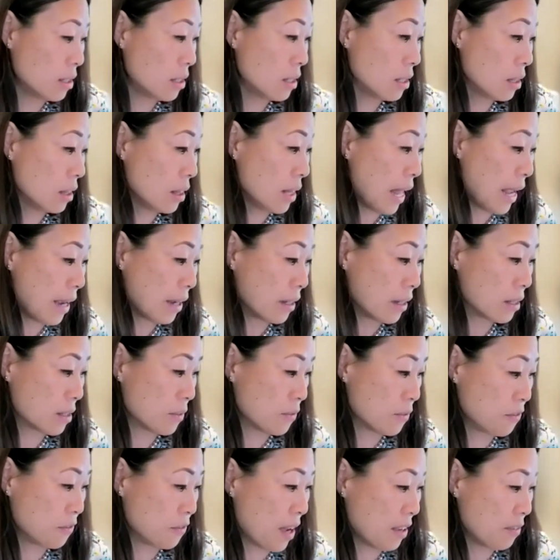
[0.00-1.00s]
like the
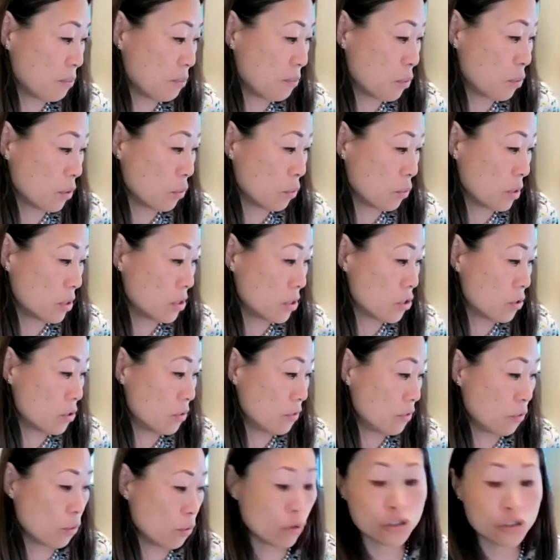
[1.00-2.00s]
5.124
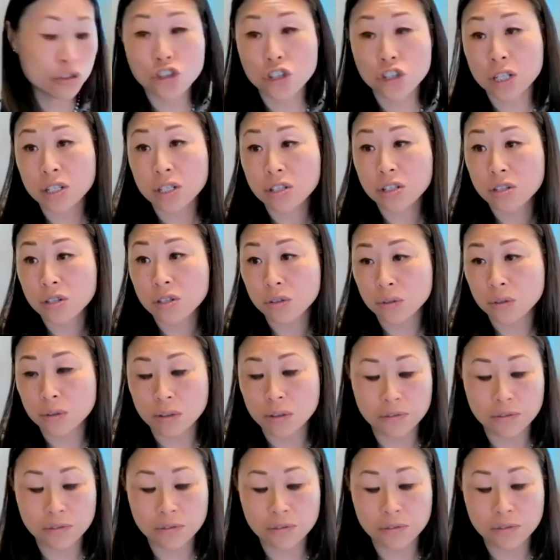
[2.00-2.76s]
G2,